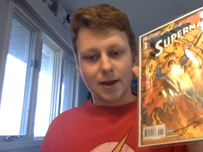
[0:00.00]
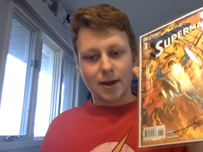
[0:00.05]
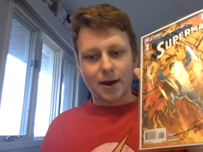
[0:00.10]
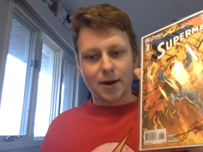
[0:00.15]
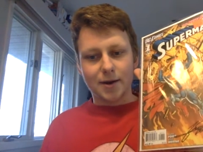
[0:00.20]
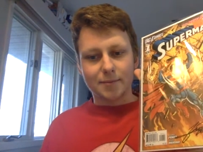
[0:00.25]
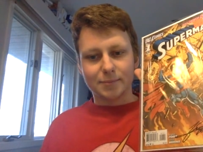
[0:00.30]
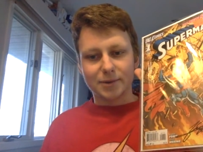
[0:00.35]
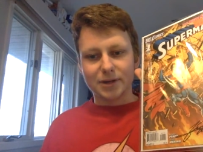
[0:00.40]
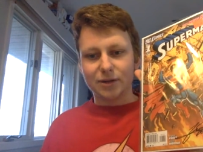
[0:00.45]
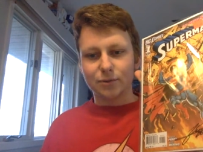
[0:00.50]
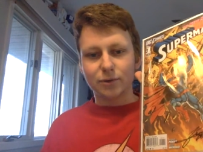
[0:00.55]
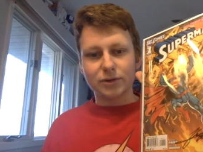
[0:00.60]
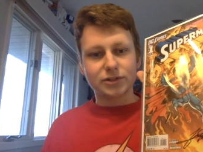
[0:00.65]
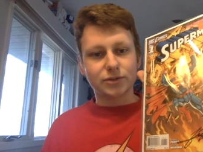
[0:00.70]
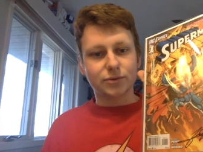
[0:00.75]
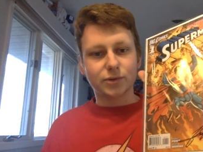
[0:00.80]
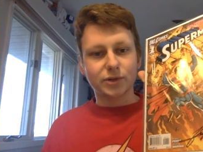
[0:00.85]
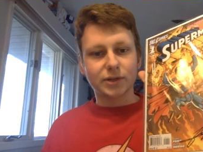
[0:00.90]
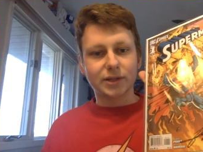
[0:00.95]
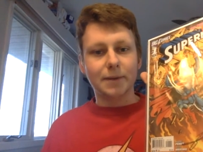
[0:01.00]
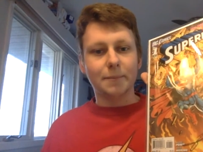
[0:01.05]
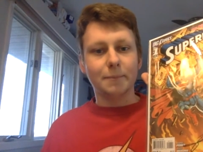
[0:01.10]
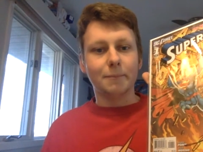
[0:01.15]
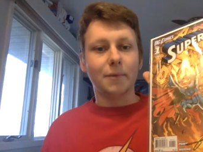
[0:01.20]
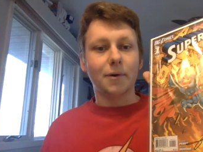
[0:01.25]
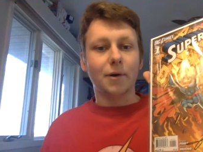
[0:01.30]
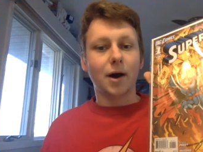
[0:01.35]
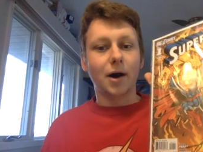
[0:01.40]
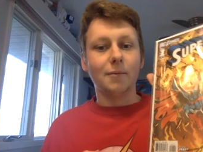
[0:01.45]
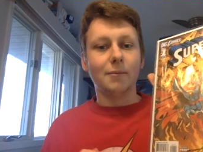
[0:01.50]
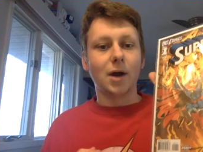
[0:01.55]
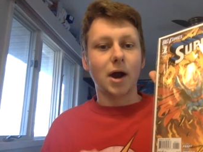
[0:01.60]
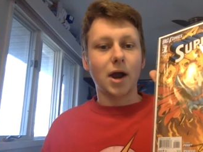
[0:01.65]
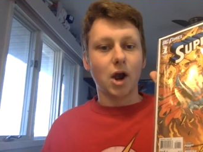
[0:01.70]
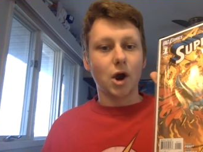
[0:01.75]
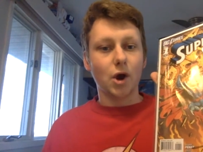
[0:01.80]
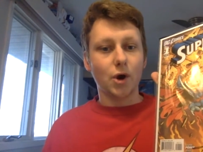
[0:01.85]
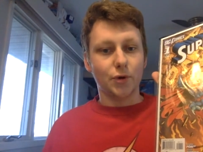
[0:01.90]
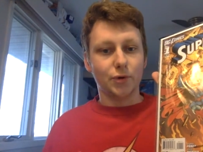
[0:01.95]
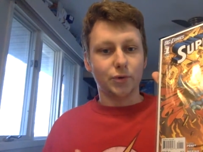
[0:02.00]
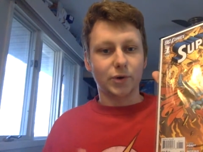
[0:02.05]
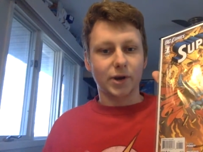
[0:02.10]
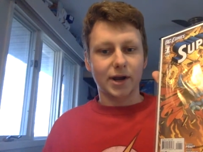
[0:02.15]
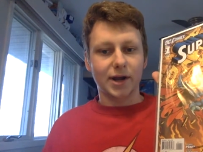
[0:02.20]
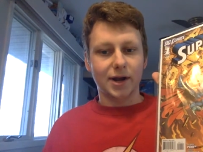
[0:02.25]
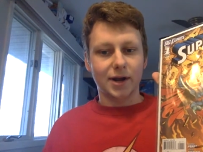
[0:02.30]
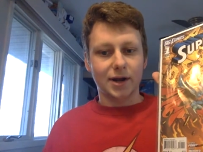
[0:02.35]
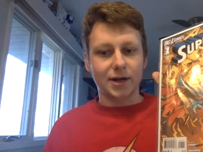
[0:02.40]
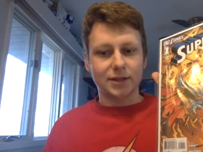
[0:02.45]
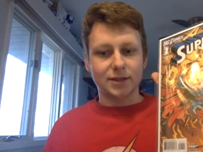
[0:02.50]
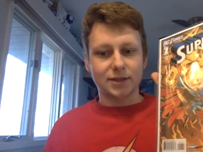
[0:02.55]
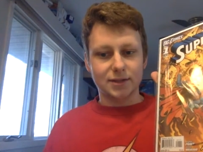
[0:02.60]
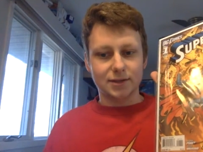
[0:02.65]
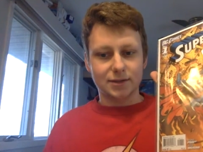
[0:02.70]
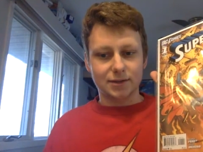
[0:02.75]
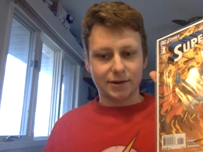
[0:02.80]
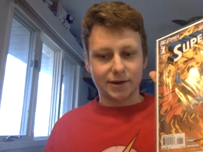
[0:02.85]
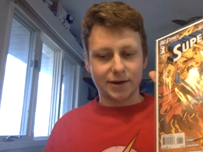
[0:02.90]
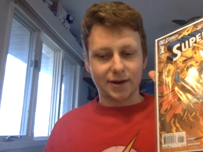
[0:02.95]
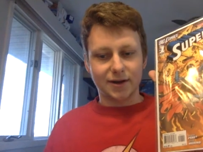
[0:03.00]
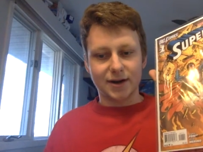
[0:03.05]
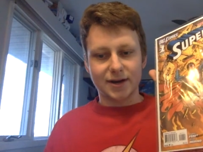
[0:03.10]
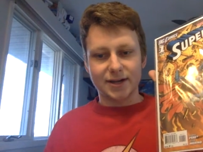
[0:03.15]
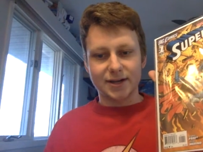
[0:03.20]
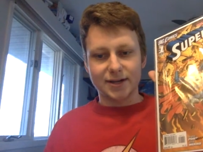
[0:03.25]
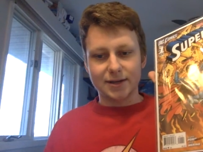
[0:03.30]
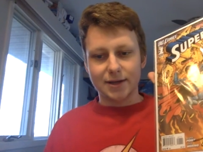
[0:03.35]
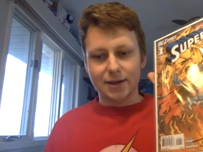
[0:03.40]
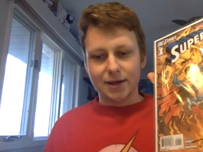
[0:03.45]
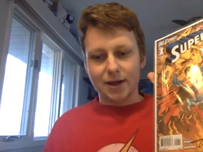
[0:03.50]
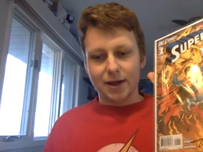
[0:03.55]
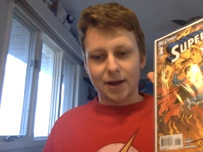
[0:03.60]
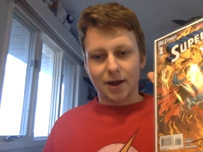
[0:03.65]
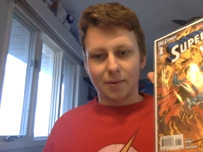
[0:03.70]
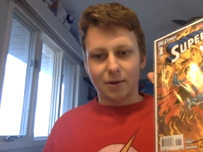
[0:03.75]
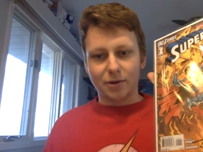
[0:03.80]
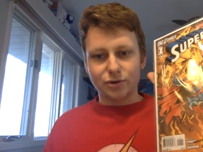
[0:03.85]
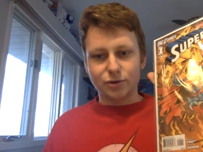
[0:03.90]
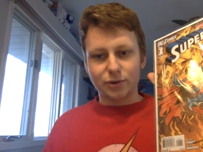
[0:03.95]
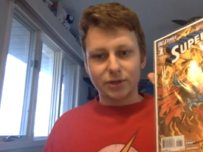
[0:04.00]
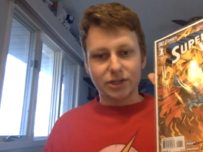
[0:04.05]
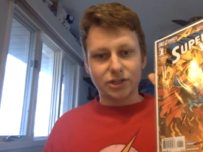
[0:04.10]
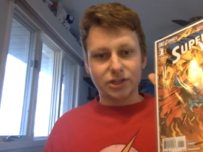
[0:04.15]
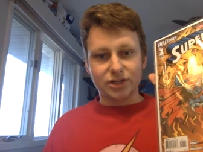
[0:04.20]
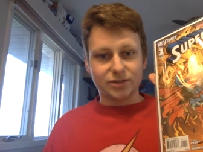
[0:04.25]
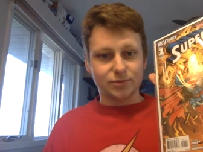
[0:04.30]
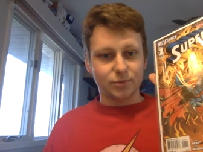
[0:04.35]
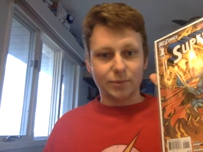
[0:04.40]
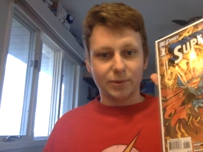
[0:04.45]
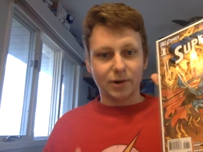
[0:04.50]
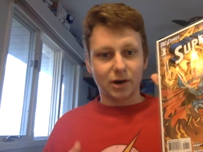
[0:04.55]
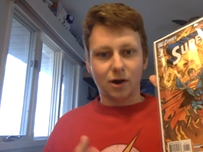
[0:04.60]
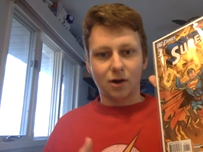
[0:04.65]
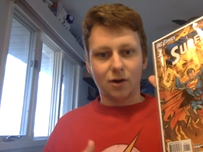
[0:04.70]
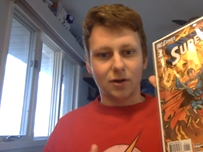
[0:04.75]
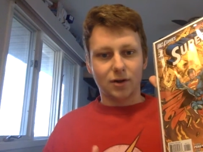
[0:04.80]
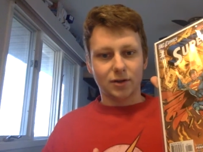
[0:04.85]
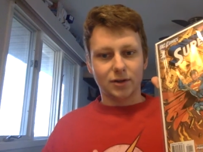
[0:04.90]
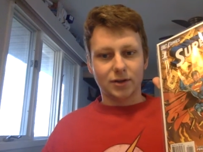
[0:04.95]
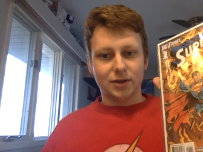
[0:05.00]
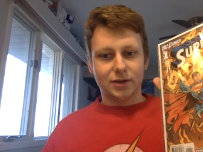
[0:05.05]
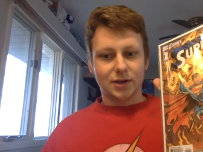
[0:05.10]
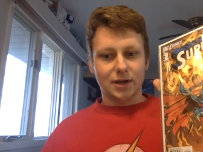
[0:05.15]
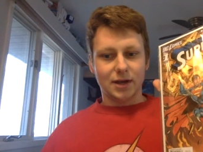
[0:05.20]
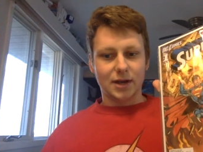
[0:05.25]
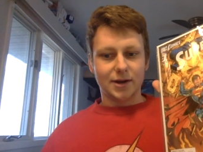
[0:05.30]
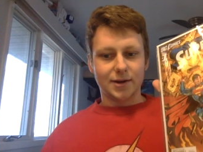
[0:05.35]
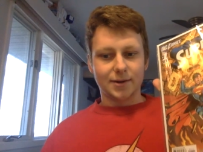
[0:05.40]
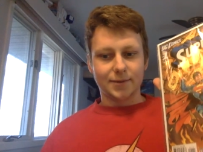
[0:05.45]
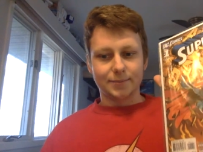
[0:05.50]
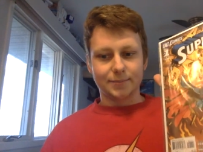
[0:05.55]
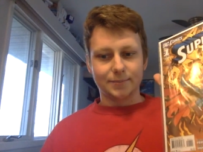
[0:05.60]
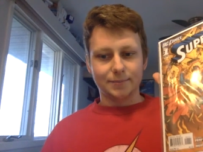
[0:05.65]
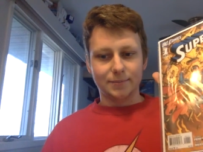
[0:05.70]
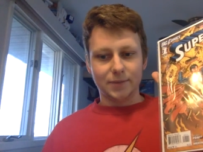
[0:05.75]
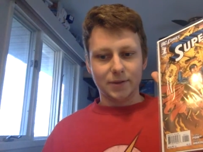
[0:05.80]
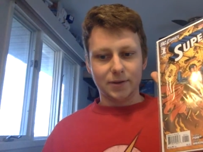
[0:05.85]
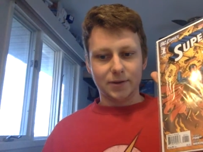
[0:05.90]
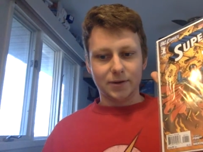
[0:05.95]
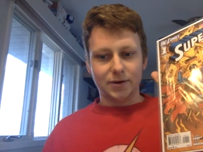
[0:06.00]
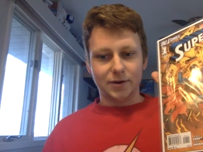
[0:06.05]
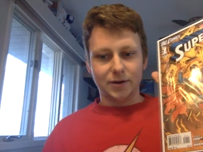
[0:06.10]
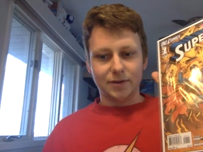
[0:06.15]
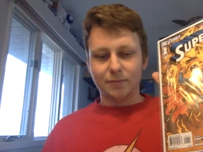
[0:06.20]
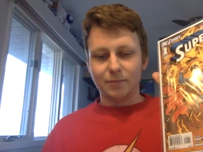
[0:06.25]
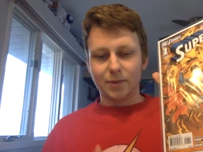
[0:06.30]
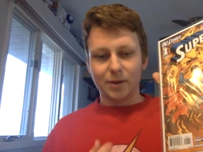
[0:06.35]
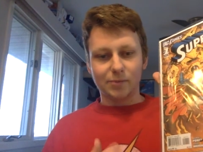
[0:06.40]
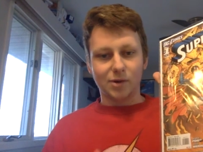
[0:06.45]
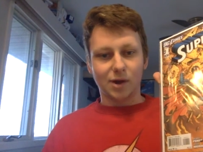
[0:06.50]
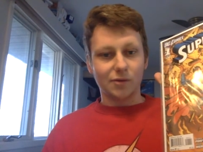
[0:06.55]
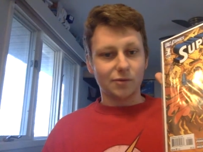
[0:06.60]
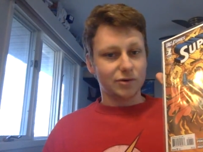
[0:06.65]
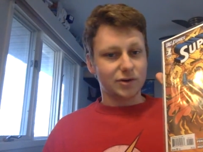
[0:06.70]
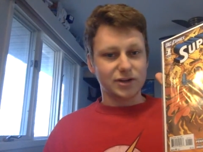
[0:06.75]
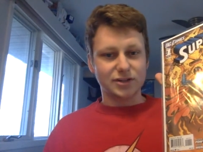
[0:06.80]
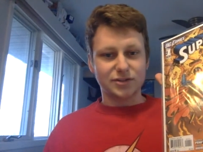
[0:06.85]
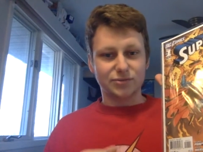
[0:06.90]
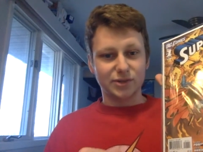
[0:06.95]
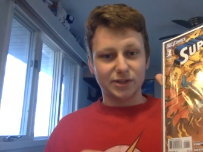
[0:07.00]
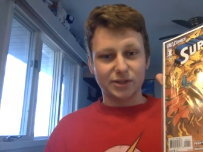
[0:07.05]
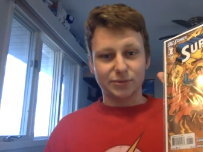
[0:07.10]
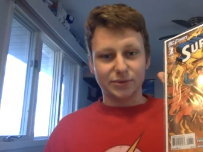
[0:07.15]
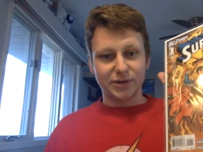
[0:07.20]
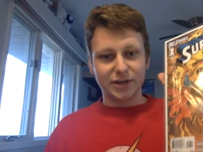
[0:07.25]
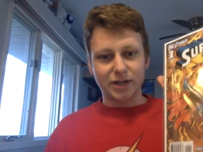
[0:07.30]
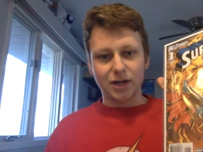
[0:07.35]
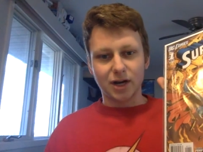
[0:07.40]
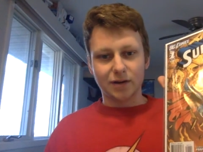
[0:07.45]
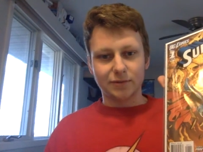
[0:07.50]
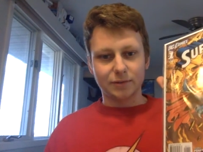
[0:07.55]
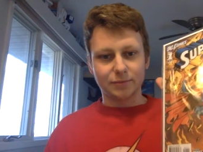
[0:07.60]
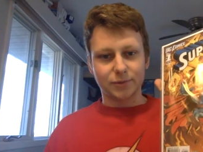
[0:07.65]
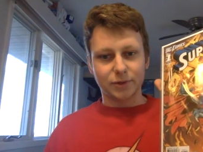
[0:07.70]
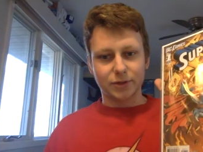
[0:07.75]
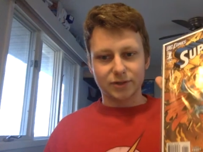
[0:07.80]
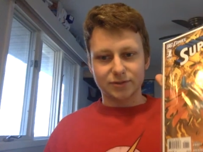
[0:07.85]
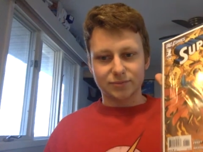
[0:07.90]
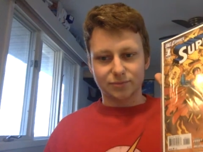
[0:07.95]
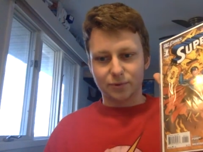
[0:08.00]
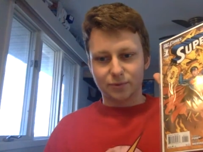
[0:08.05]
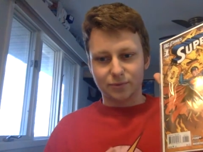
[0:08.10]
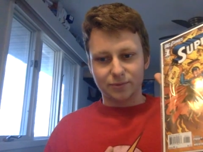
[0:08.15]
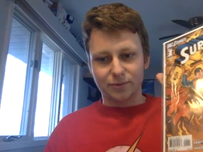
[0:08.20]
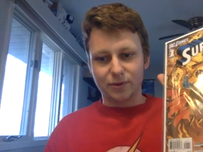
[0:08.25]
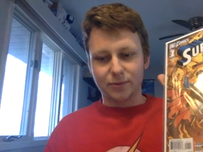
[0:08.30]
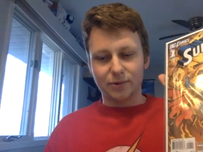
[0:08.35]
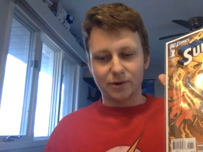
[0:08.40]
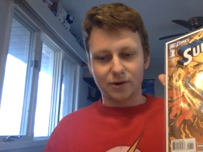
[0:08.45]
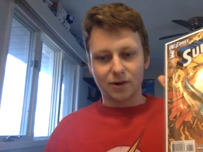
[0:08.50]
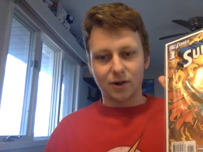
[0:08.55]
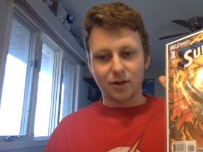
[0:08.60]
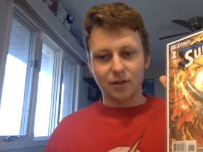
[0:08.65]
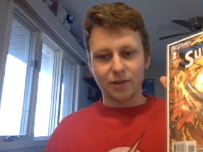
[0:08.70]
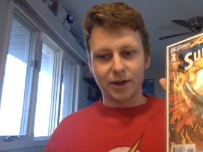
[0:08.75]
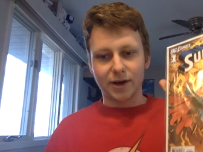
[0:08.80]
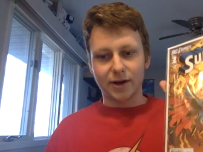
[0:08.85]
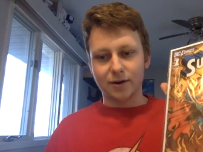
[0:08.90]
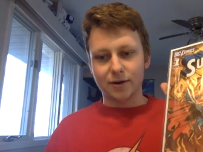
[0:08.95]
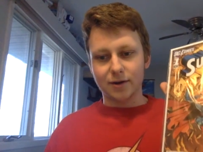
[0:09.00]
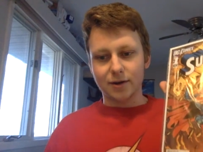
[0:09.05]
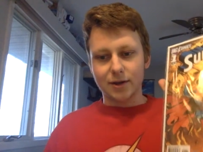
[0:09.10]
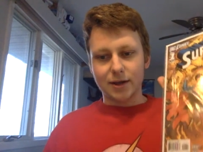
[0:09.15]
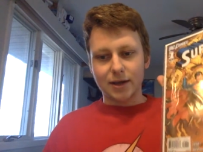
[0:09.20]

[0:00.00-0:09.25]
Um, but it wasn't really on my own where I got that where I got it. Um, I was really just we were all, um, you know, even my brother who doesn't really read comic books, where we, we were all there